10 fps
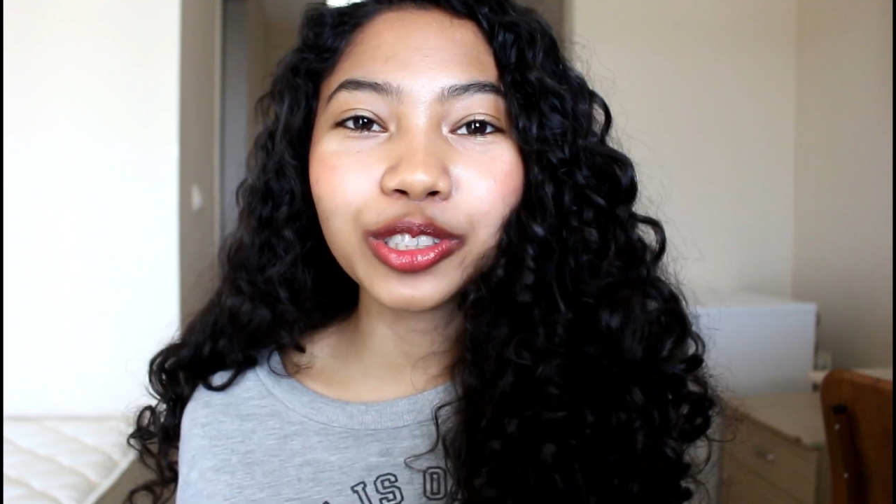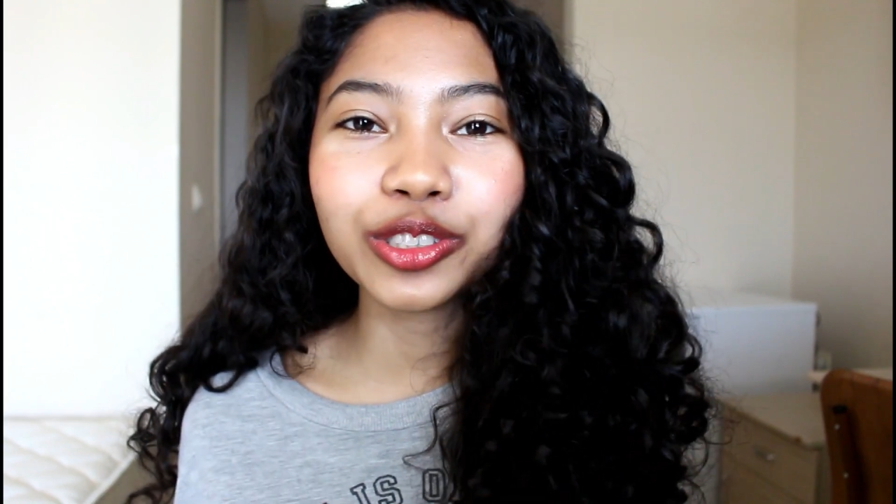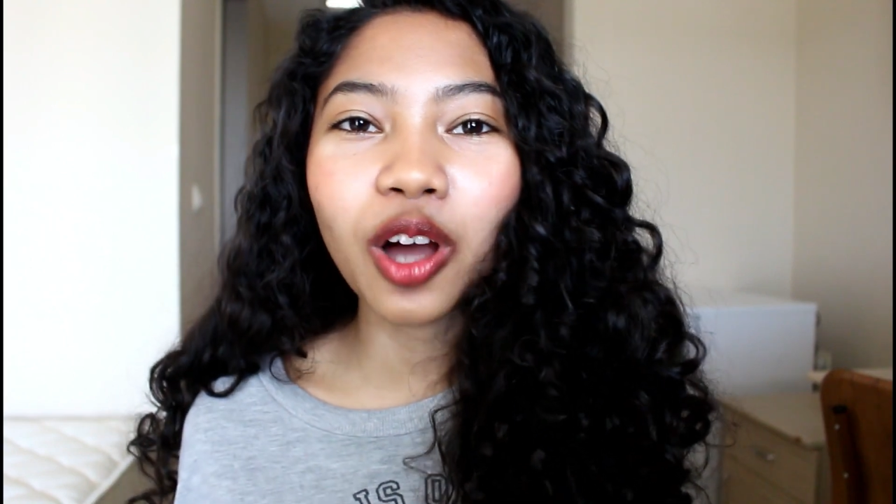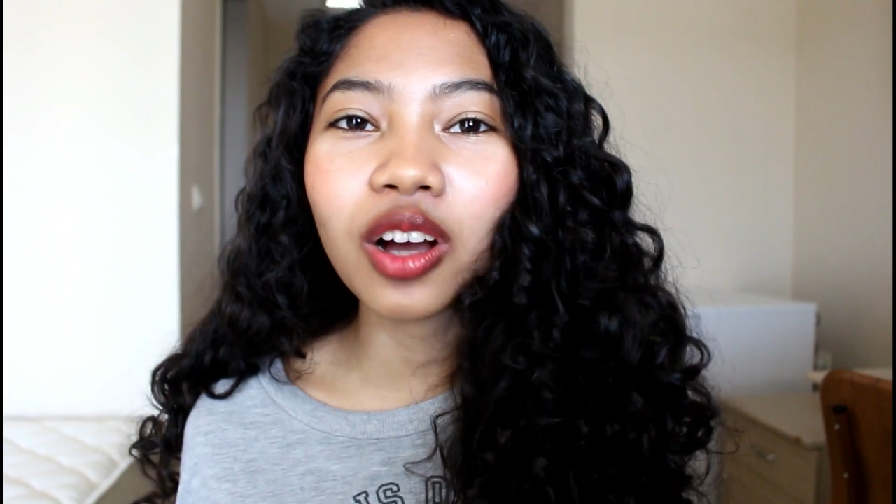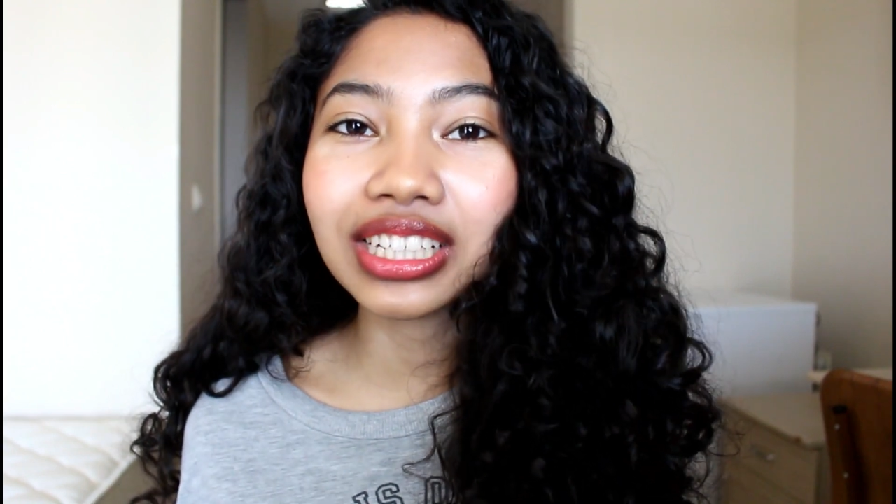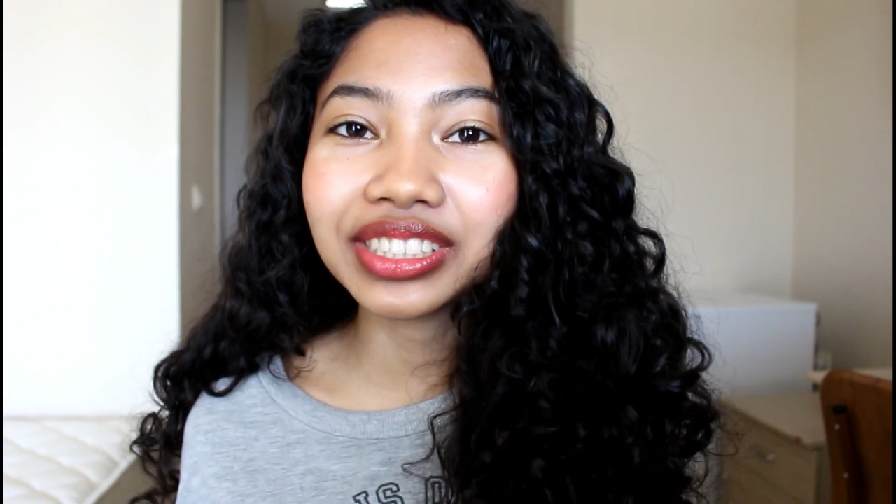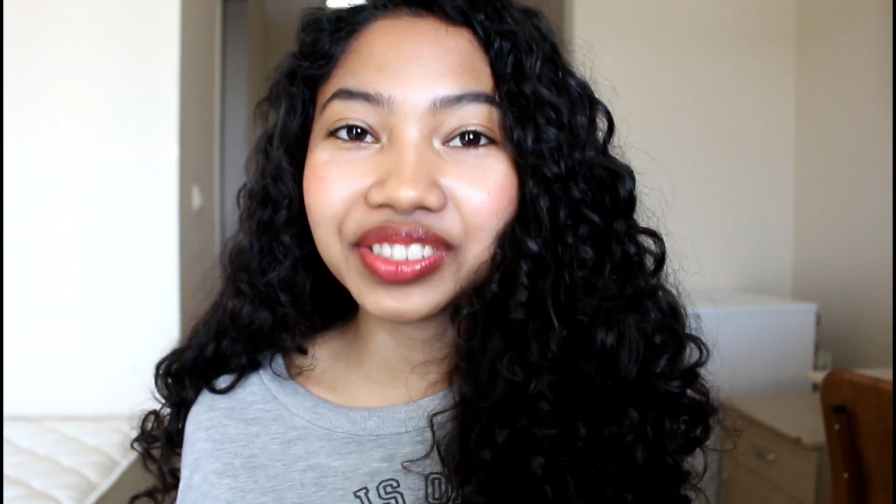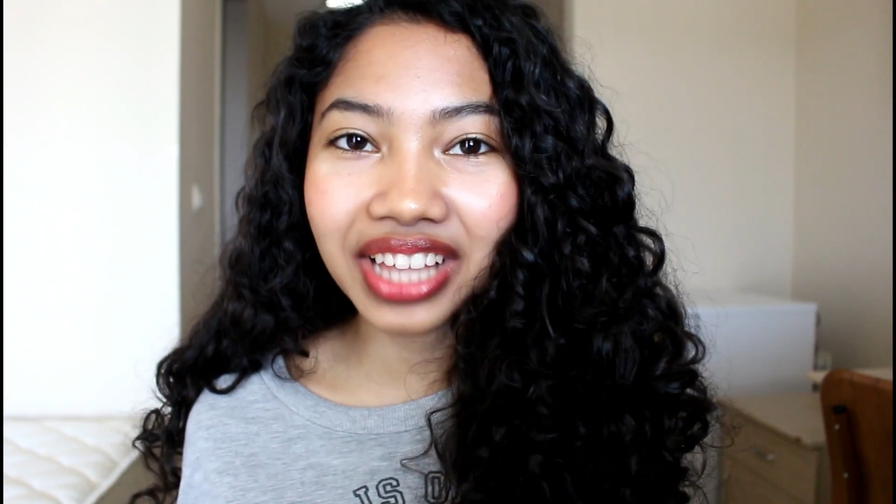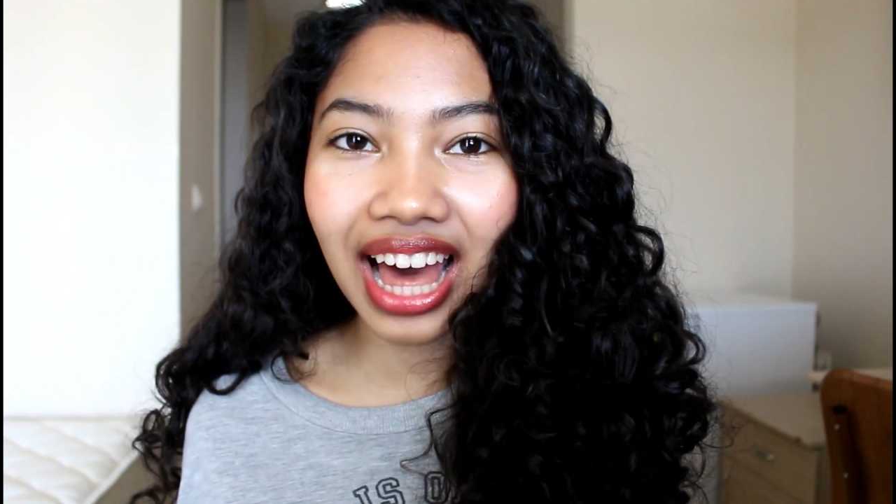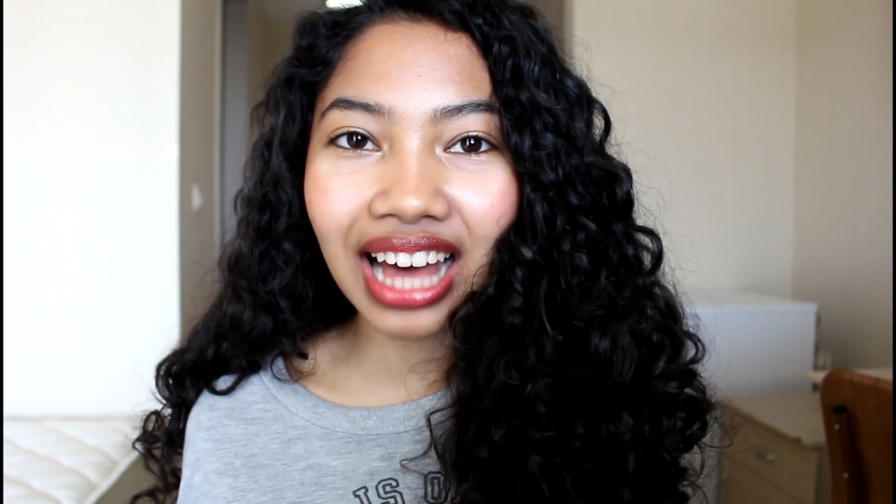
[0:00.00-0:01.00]
shock is
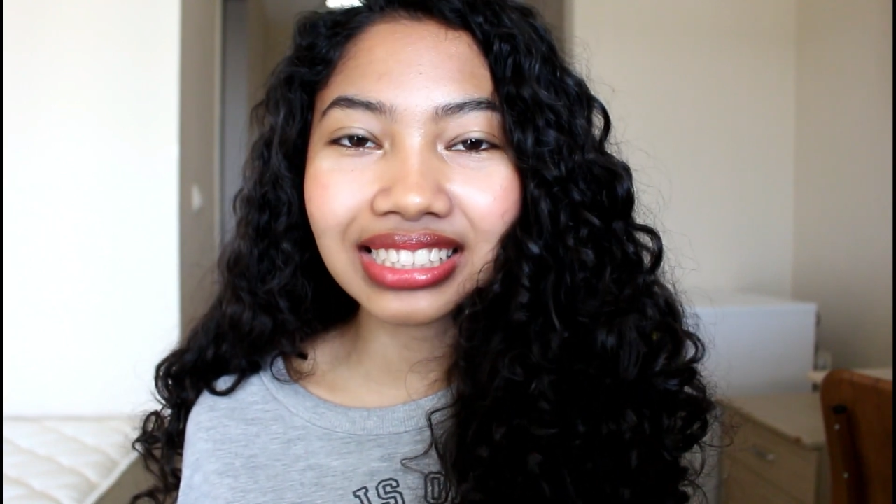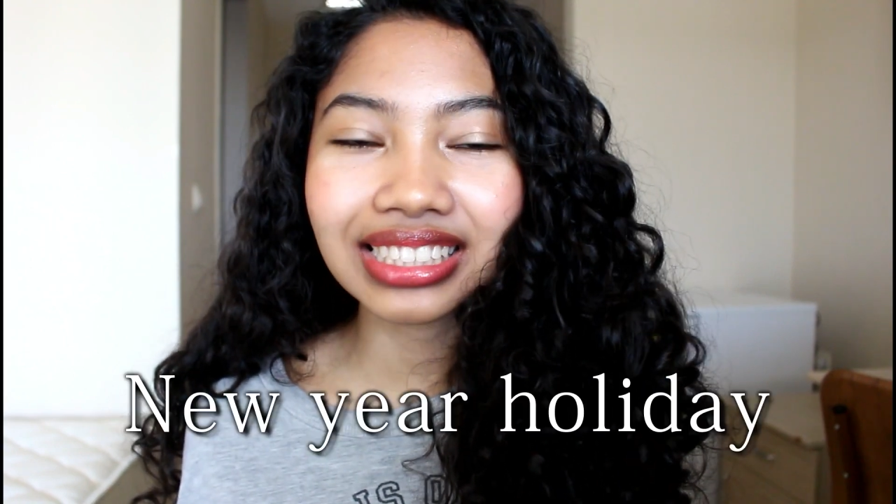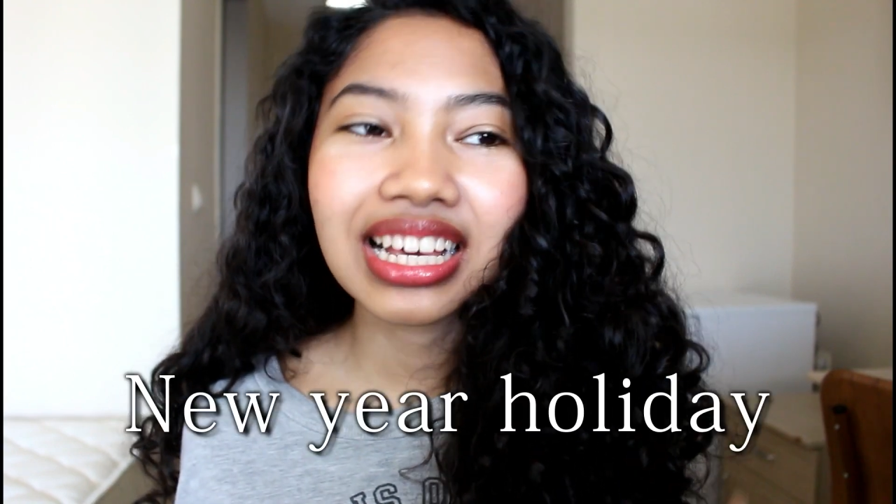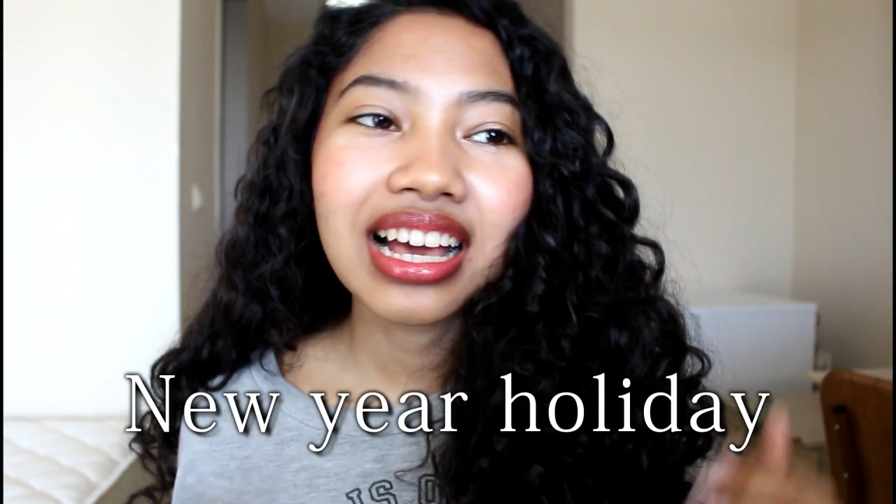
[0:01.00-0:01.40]
that